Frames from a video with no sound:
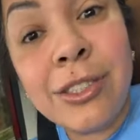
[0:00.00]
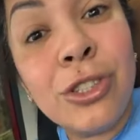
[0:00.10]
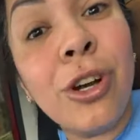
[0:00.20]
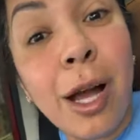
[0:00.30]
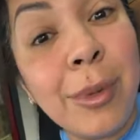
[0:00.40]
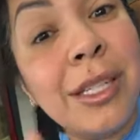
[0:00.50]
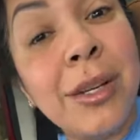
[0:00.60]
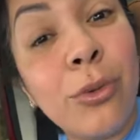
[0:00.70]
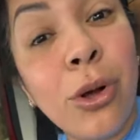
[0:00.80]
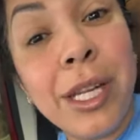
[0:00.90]
Next year, I'm
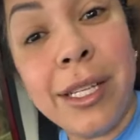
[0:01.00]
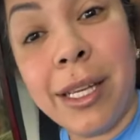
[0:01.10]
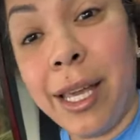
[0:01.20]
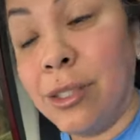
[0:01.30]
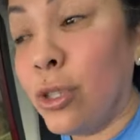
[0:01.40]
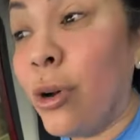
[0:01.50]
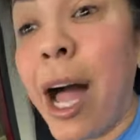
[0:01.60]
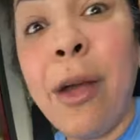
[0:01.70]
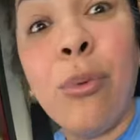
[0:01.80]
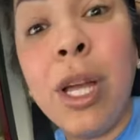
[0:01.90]
unenrolling again. So
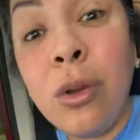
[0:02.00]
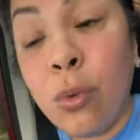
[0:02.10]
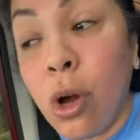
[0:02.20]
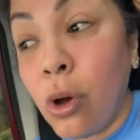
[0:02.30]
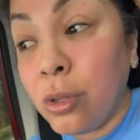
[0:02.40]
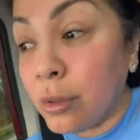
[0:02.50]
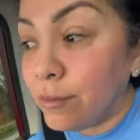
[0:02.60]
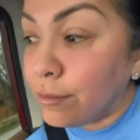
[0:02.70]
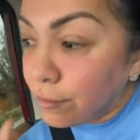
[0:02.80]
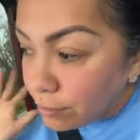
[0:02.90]
I re-enrolled.
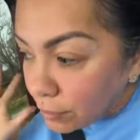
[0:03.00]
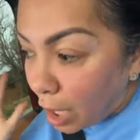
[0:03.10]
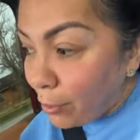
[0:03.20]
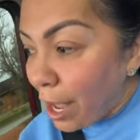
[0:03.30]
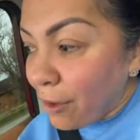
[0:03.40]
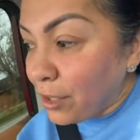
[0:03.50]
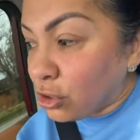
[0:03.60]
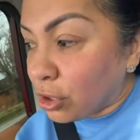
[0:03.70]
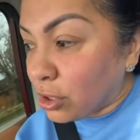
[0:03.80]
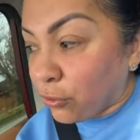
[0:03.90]
I'm going to have
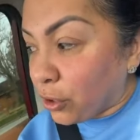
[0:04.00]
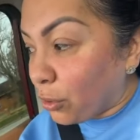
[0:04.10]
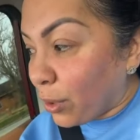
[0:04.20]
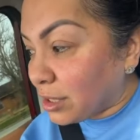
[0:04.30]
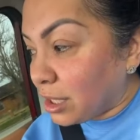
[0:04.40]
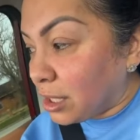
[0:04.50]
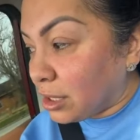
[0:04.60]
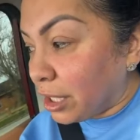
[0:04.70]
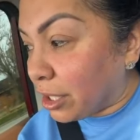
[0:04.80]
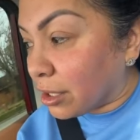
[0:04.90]
insurance for the rest of this